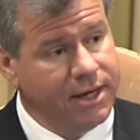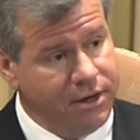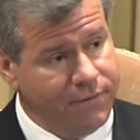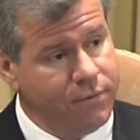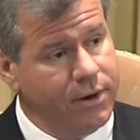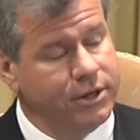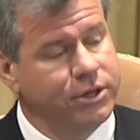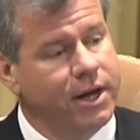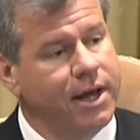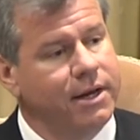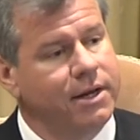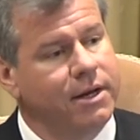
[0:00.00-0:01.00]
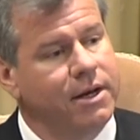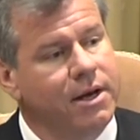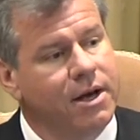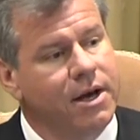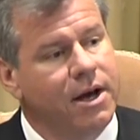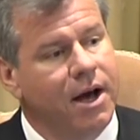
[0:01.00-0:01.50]
they differentiate.
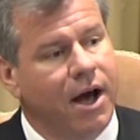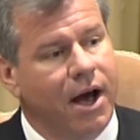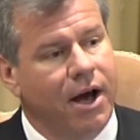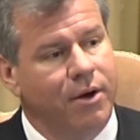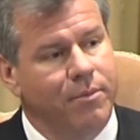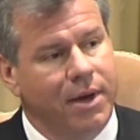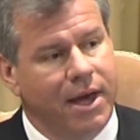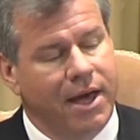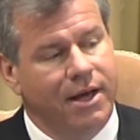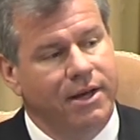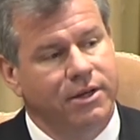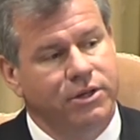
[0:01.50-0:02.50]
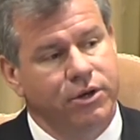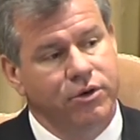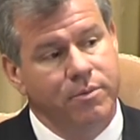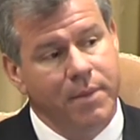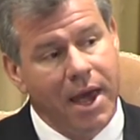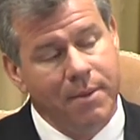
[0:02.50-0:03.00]
Um, so
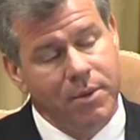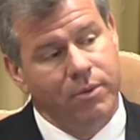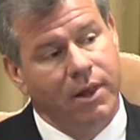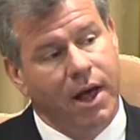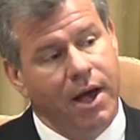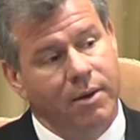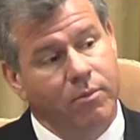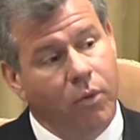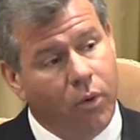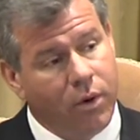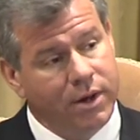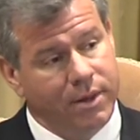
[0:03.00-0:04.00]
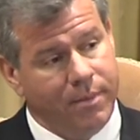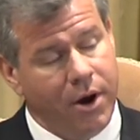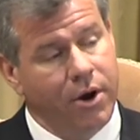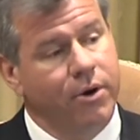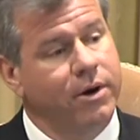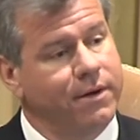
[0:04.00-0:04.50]
you may be relying more on the
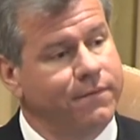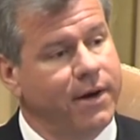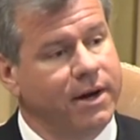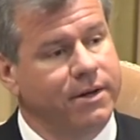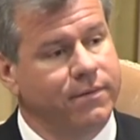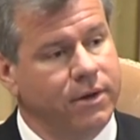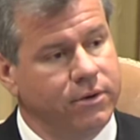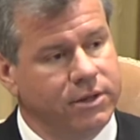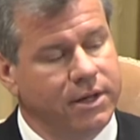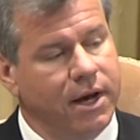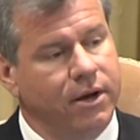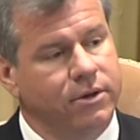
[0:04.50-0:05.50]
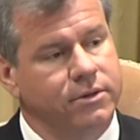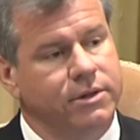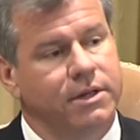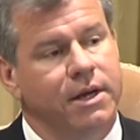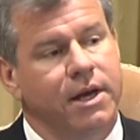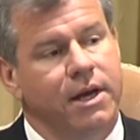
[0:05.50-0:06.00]
paracrine effect of those
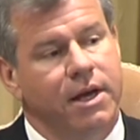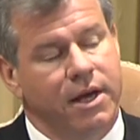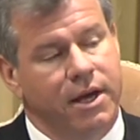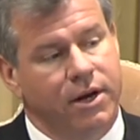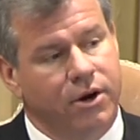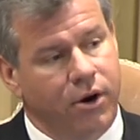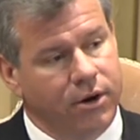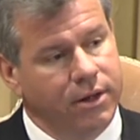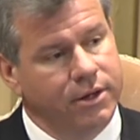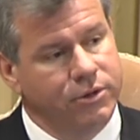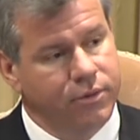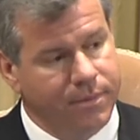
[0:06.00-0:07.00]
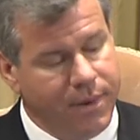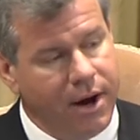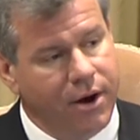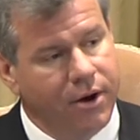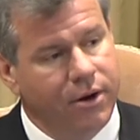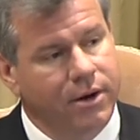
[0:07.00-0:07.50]
cells in cartilage
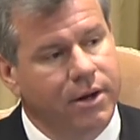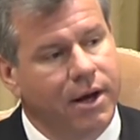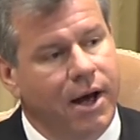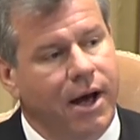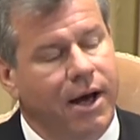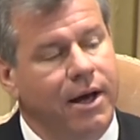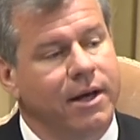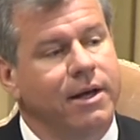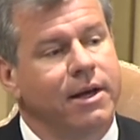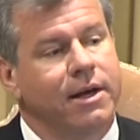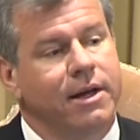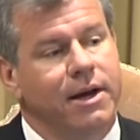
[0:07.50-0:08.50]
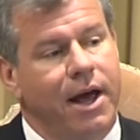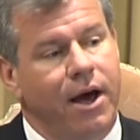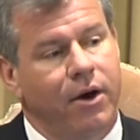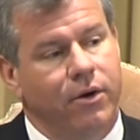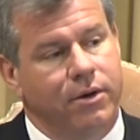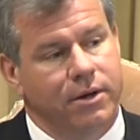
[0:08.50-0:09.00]
repair. Uh,
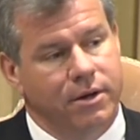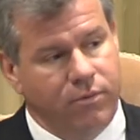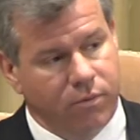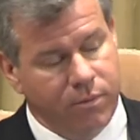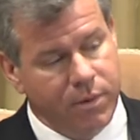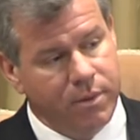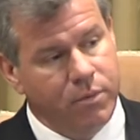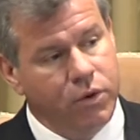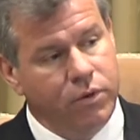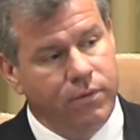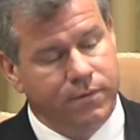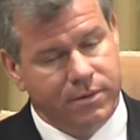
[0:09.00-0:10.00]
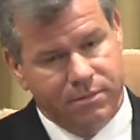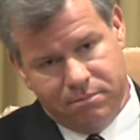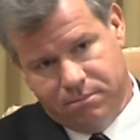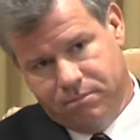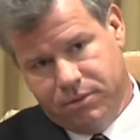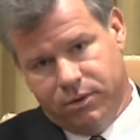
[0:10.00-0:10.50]
now, when we move
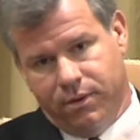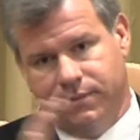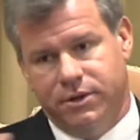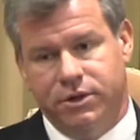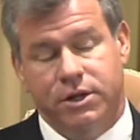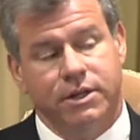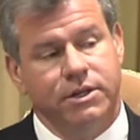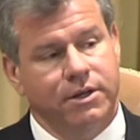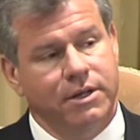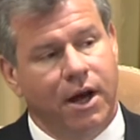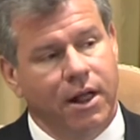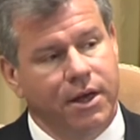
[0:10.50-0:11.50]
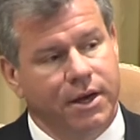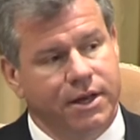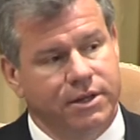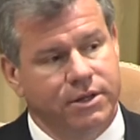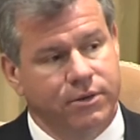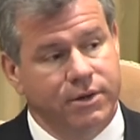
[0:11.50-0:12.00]
sort of to just
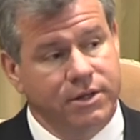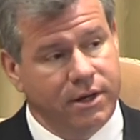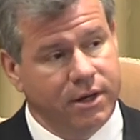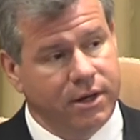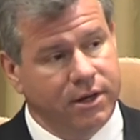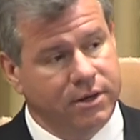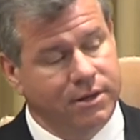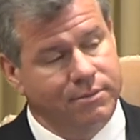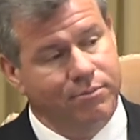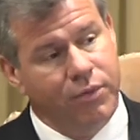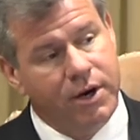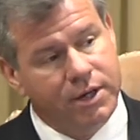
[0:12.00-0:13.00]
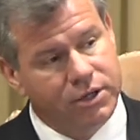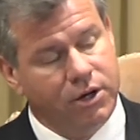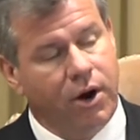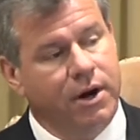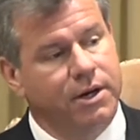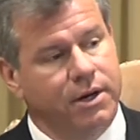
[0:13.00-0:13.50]
autologous, there's a, a pretty
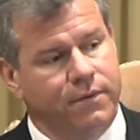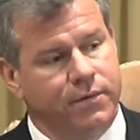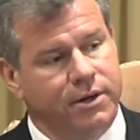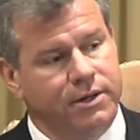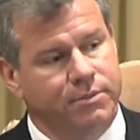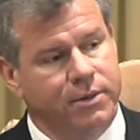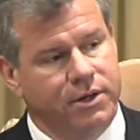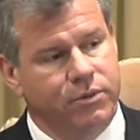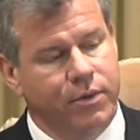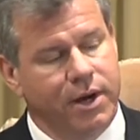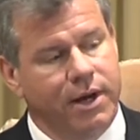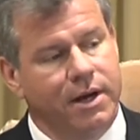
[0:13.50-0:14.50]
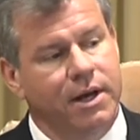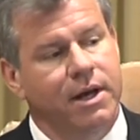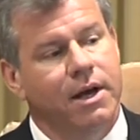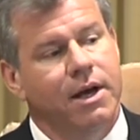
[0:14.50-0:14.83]
stark difference between